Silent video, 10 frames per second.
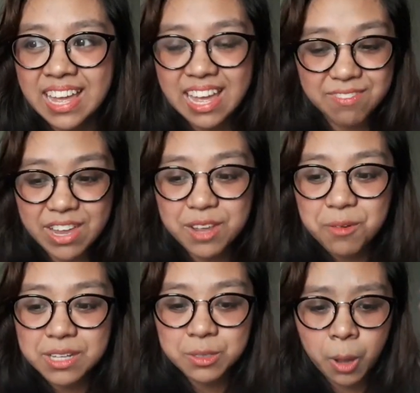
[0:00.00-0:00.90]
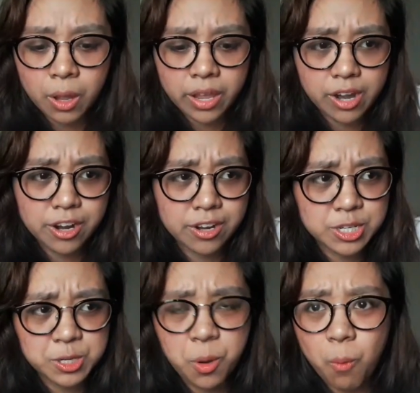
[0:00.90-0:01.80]
If anyone cared
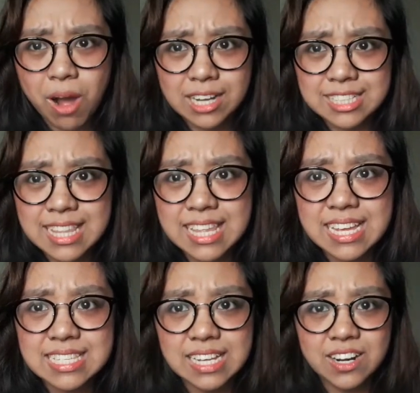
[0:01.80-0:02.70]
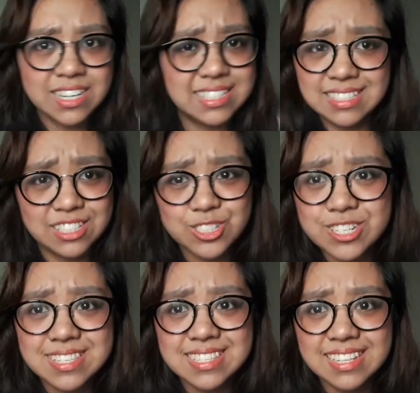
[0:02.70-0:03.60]
to watch this or is
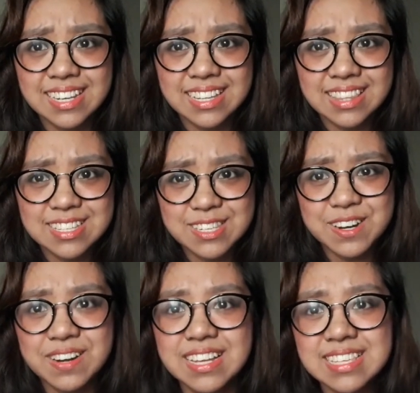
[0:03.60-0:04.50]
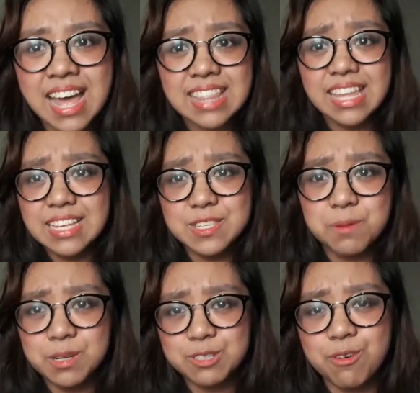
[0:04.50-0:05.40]
interested in the series, thank you so
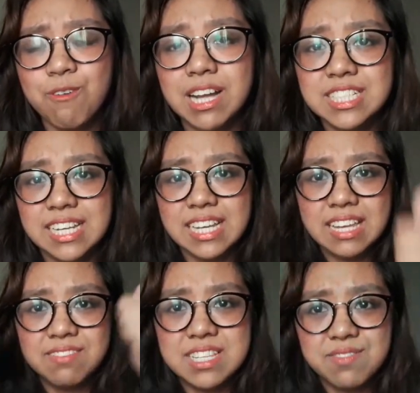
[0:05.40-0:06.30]
much for watching. Give this